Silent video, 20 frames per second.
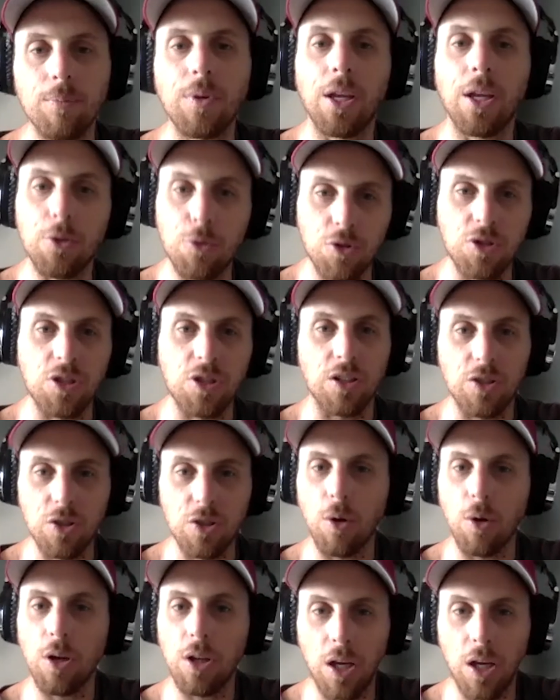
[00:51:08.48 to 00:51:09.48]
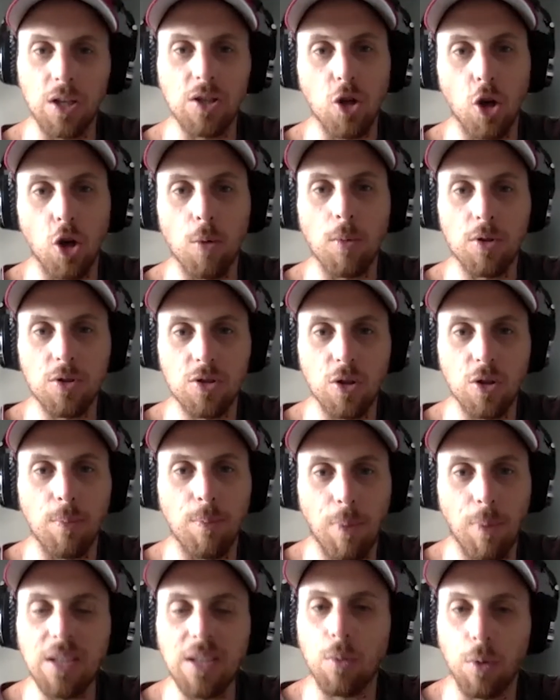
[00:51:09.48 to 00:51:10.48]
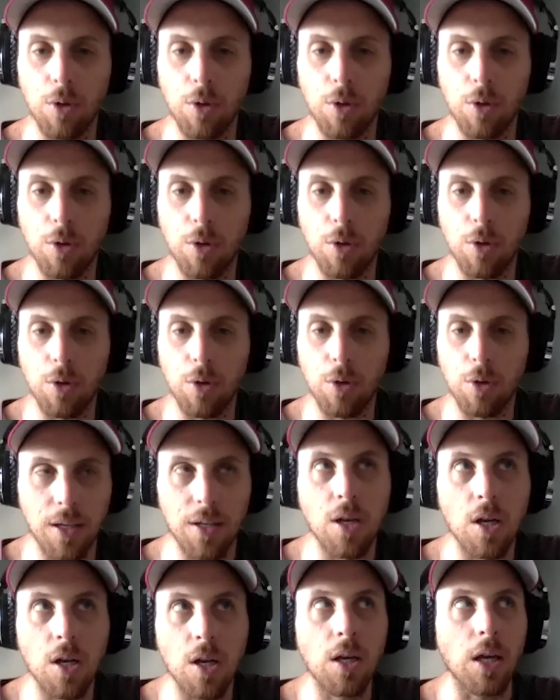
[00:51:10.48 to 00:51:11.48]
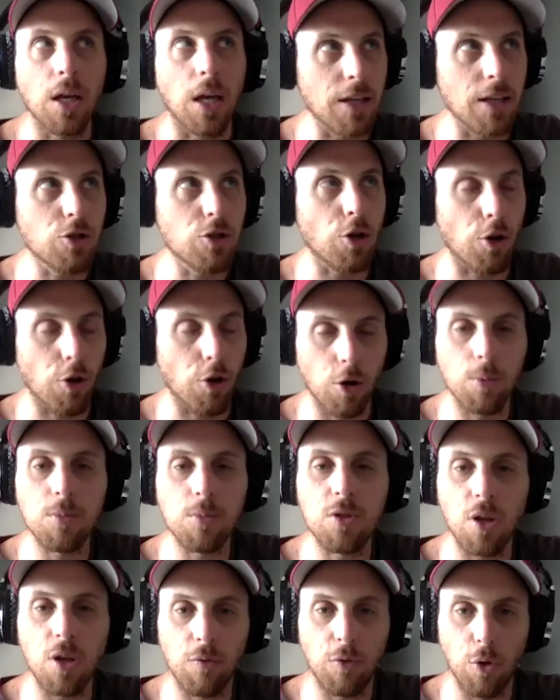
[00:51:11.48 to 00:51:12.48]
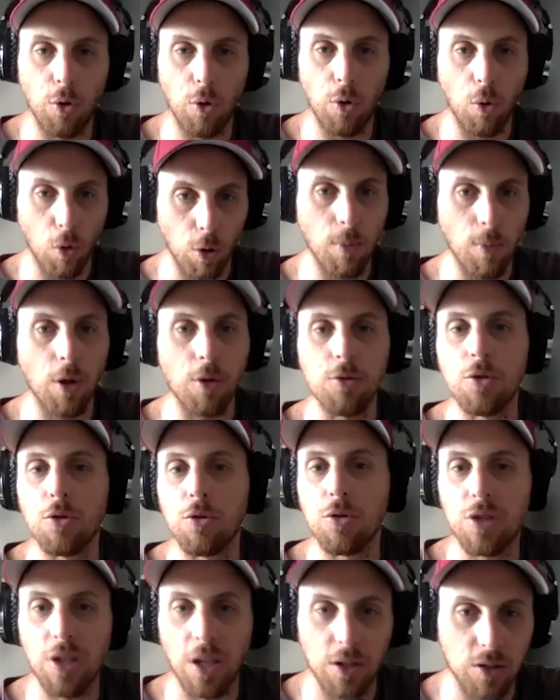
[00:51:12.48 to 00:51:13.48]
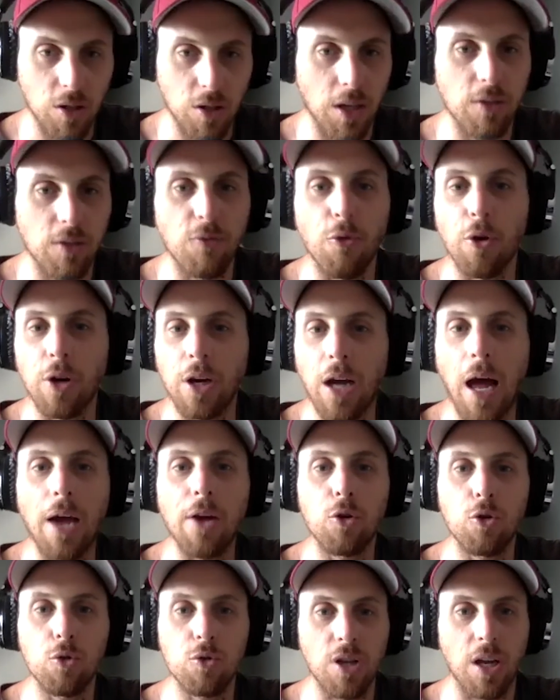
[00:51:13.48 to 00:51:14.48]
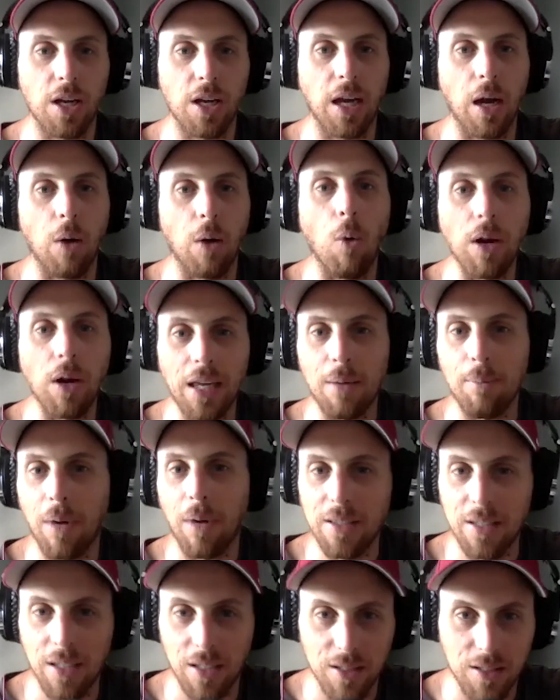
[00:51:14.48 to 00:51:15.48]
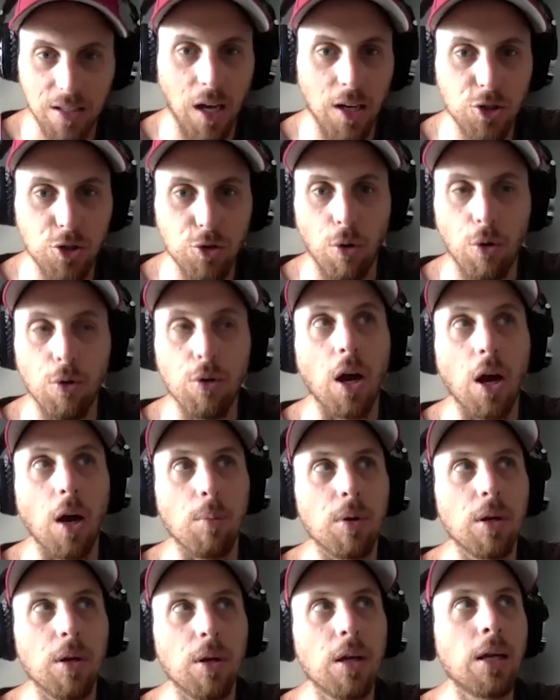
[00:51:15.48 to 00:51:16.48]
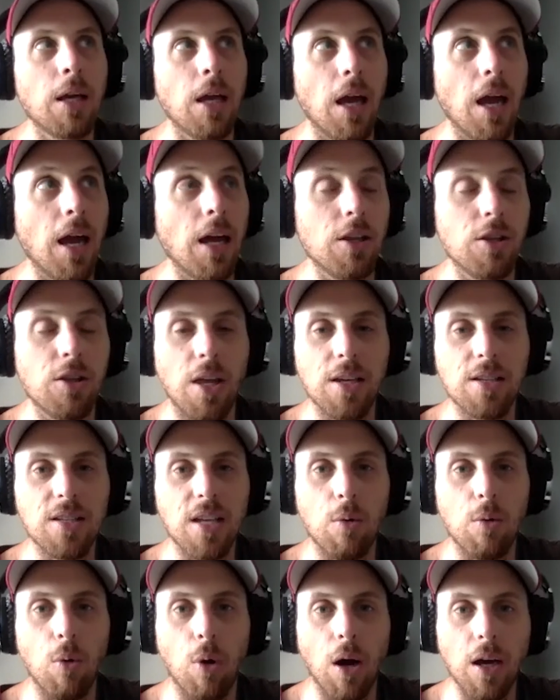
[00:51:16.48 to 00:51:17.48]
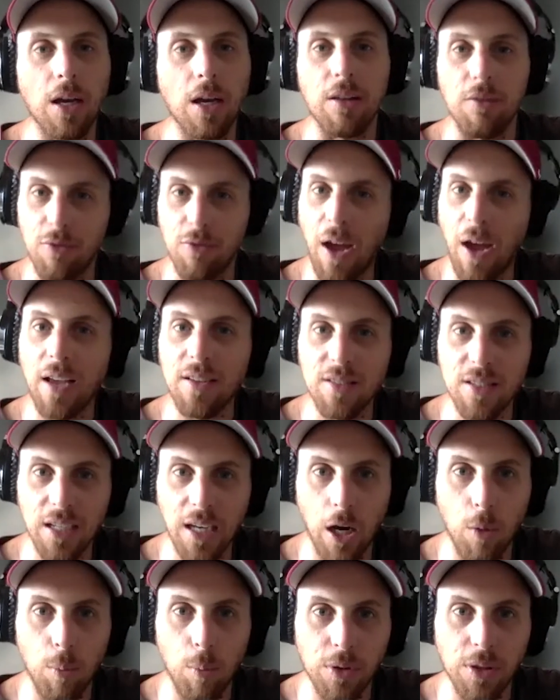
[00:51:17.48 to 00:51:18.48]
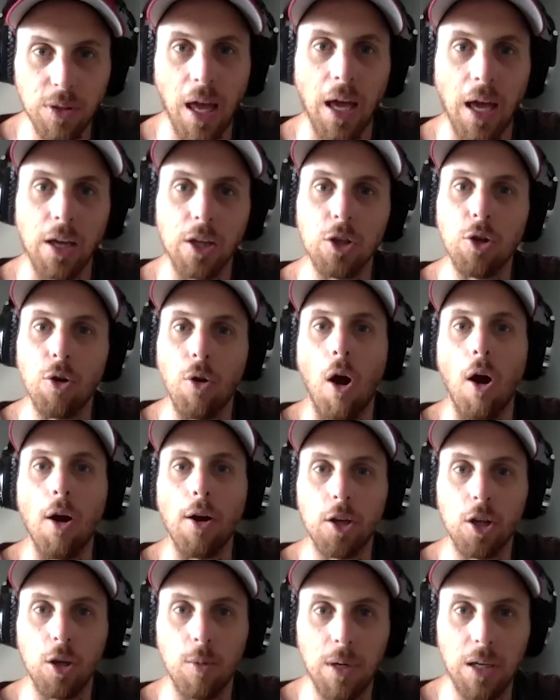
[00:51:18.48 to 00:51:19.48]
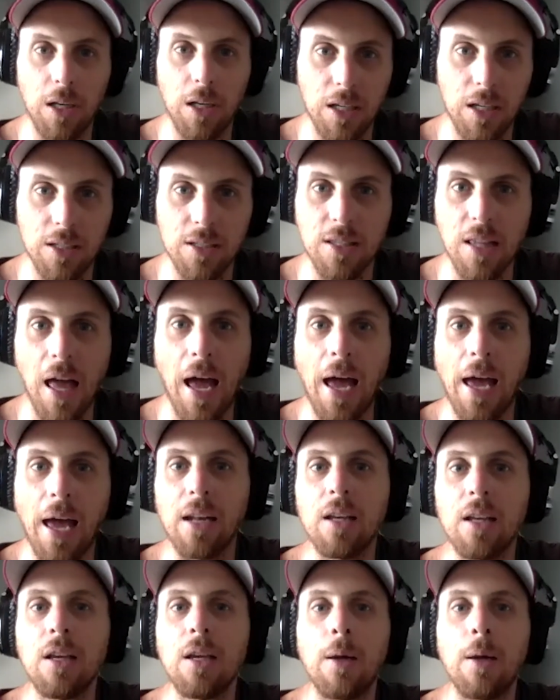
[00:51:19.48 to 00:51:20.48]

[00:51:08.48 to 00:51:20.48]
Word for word: interesting. So it's almost, so basically what you're saying is, in terms of your hormones, your sex, like for a guy who's like, I want to get my testosterone up, and they say, well, can fasting help with that? Your argument is that